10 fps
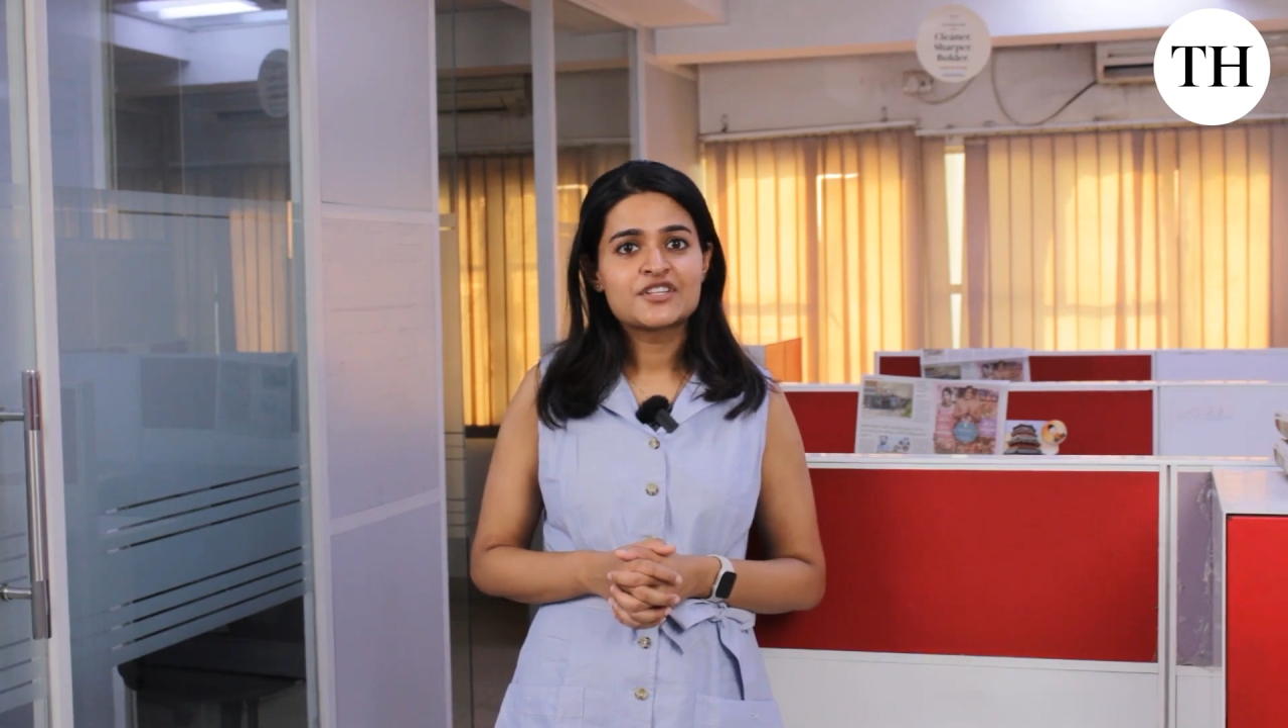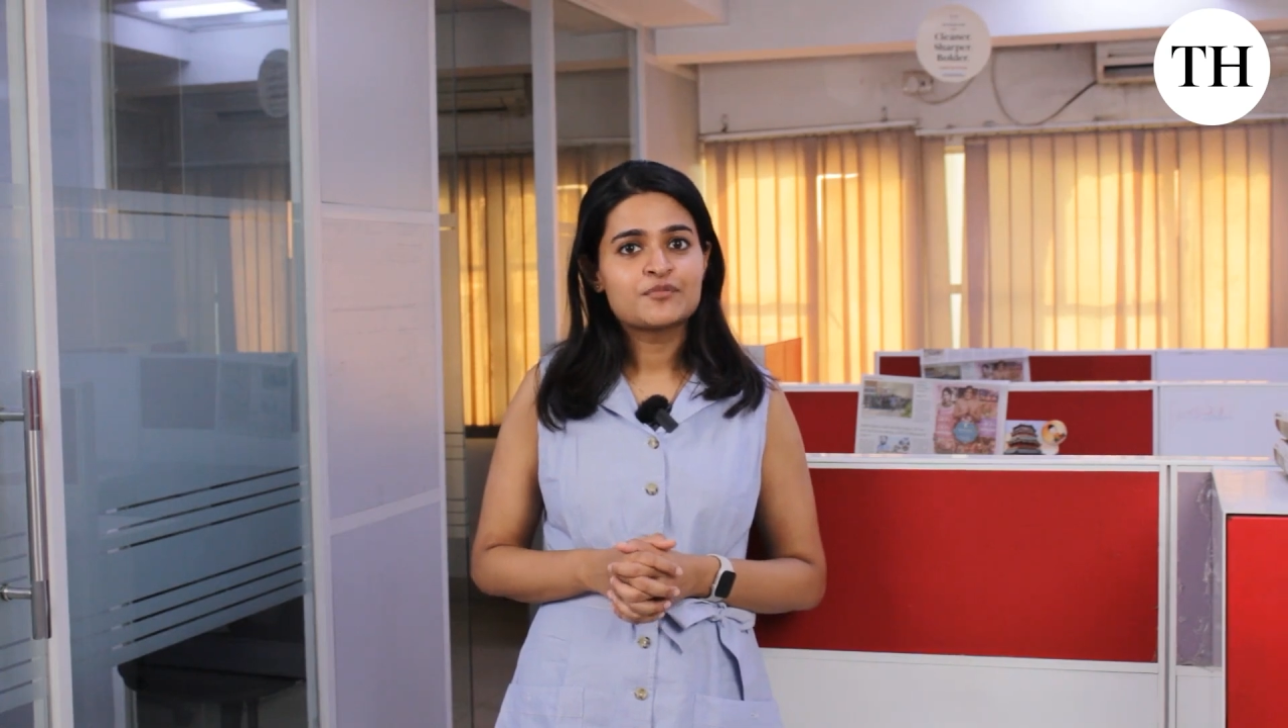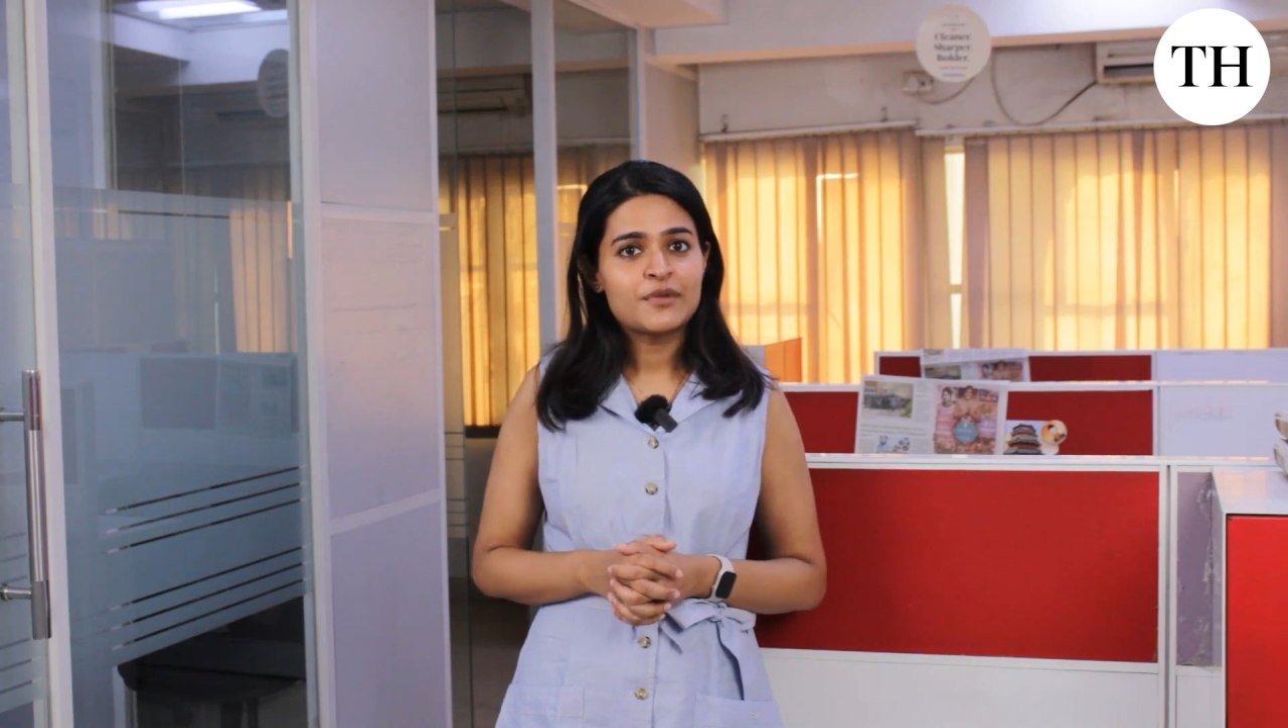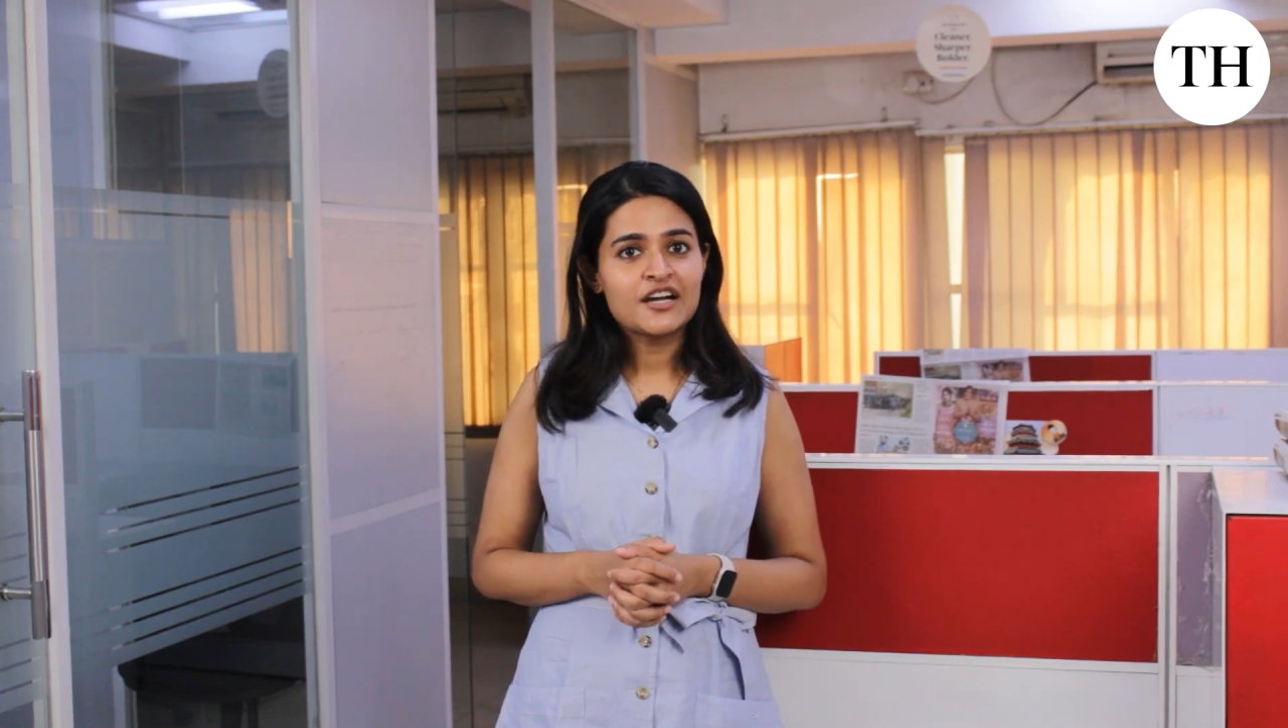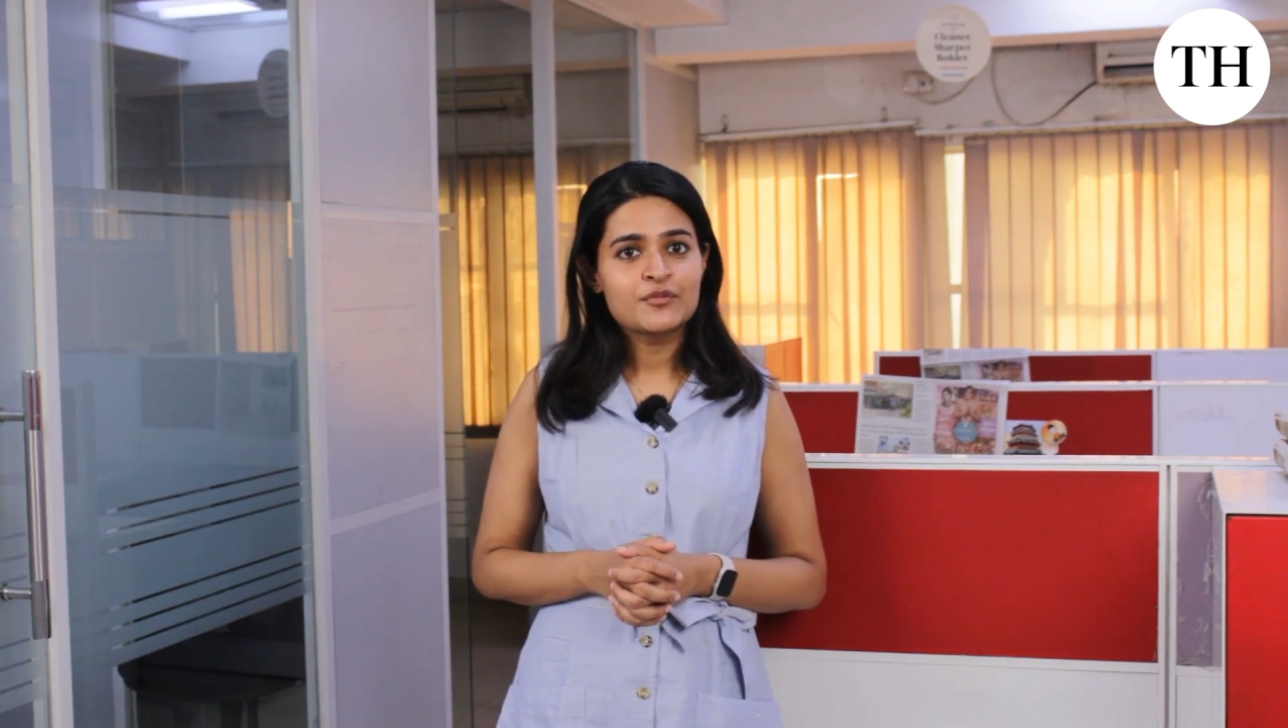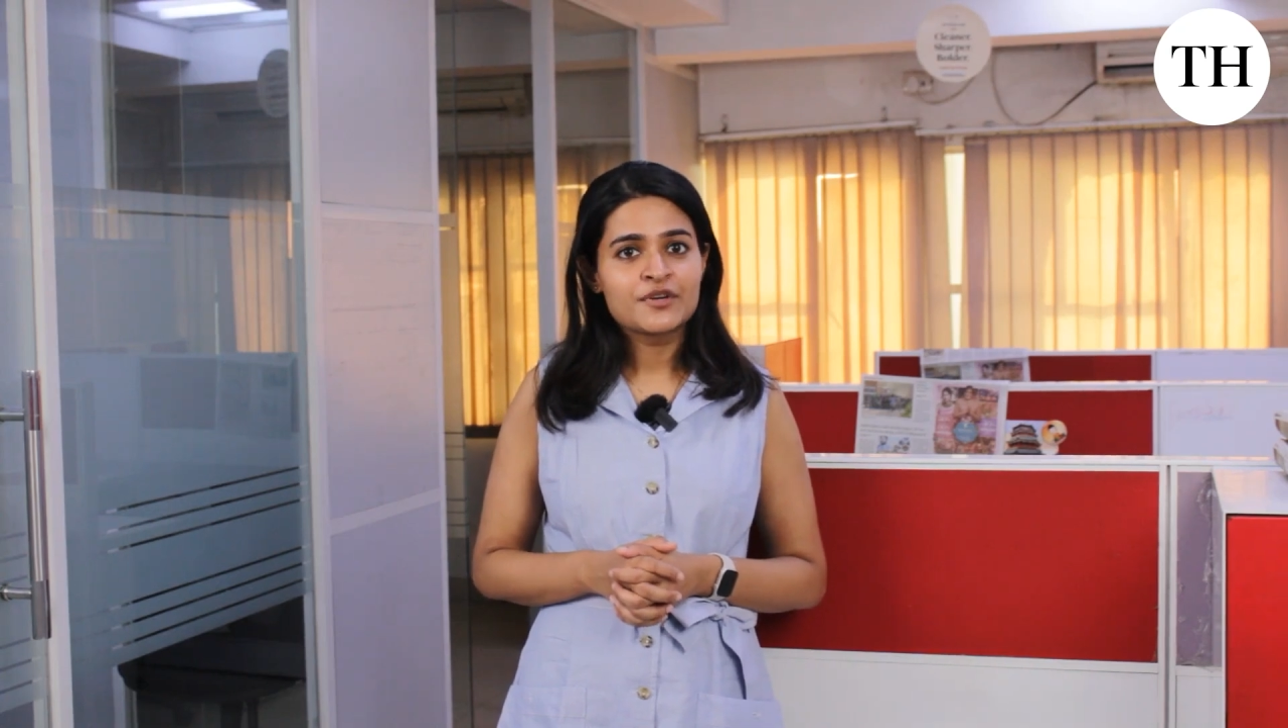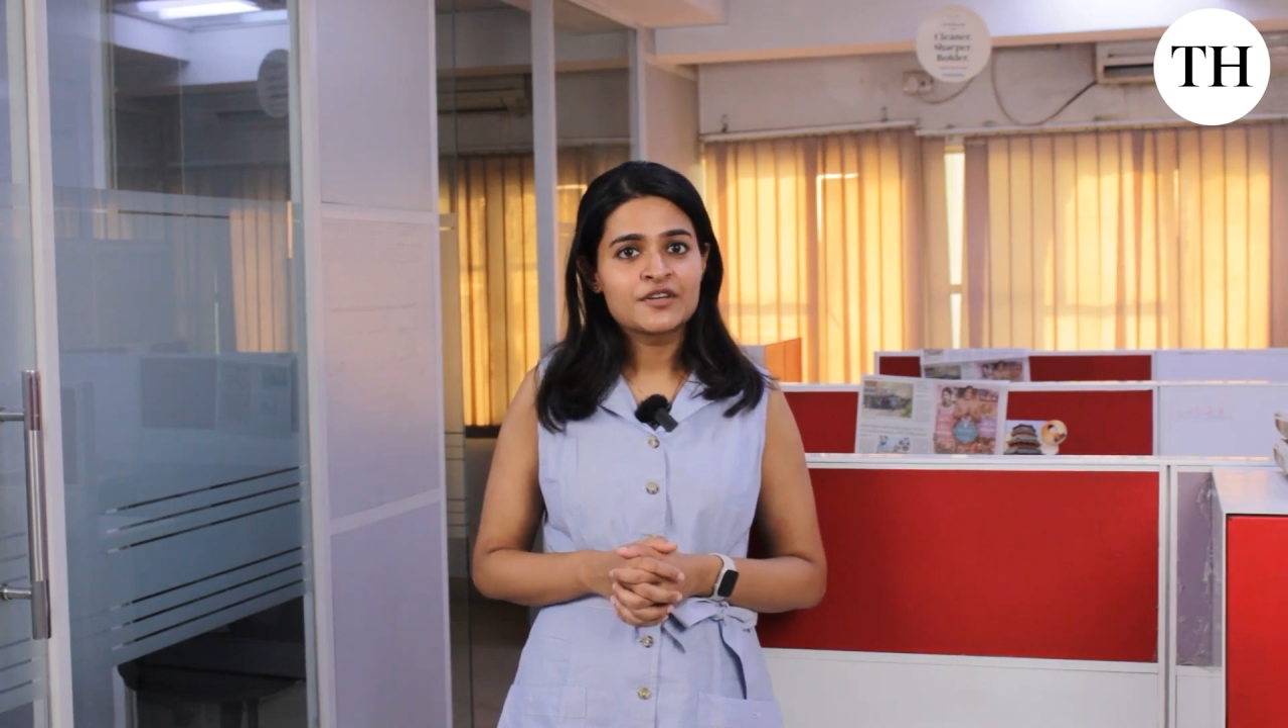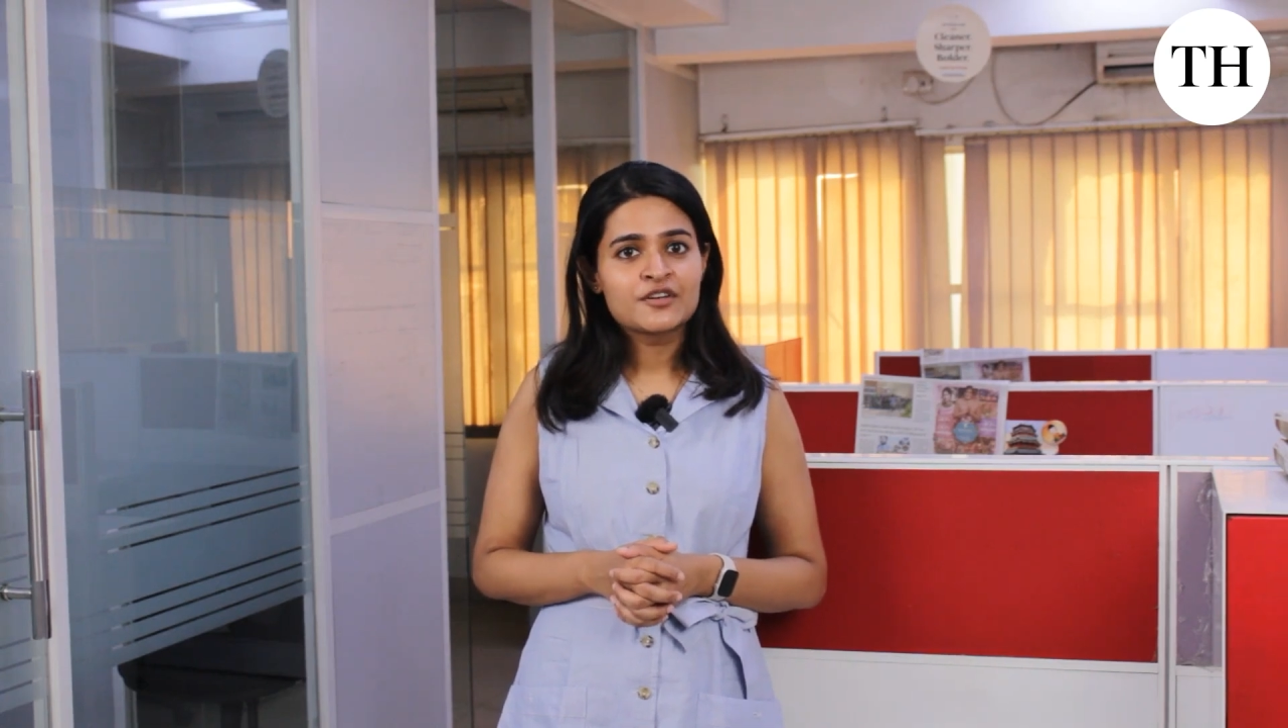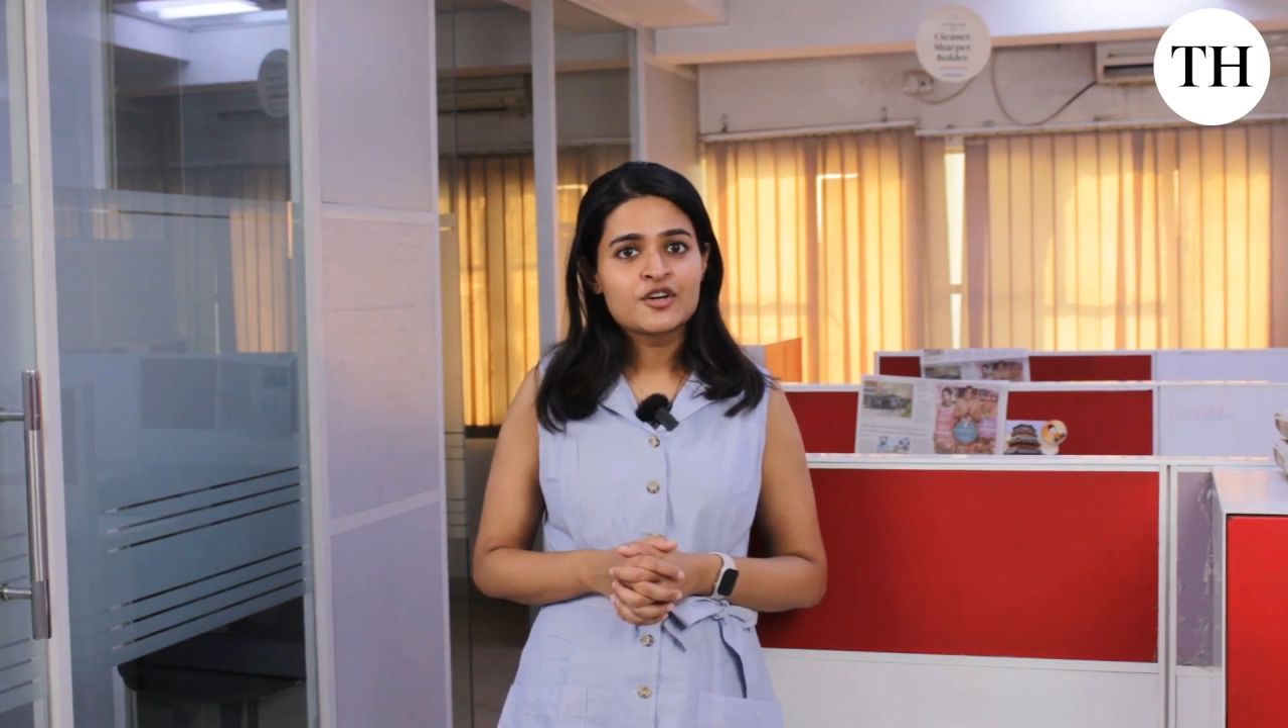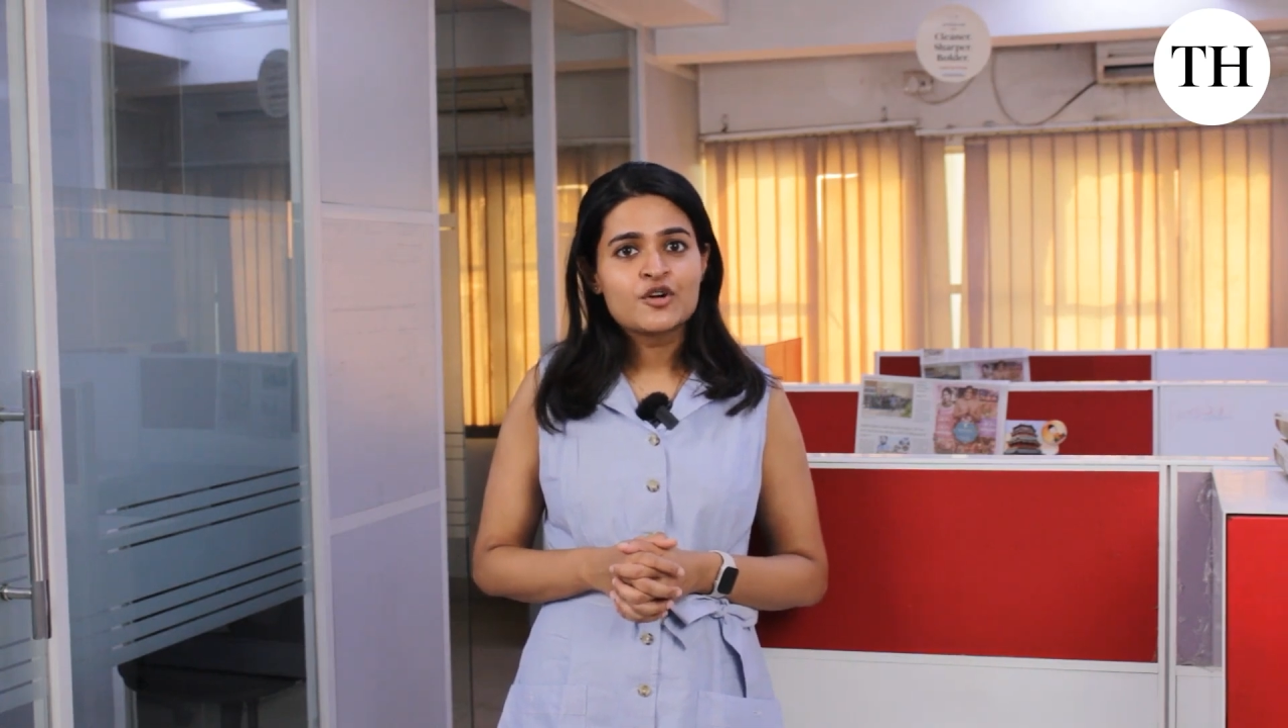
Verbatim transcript: Department,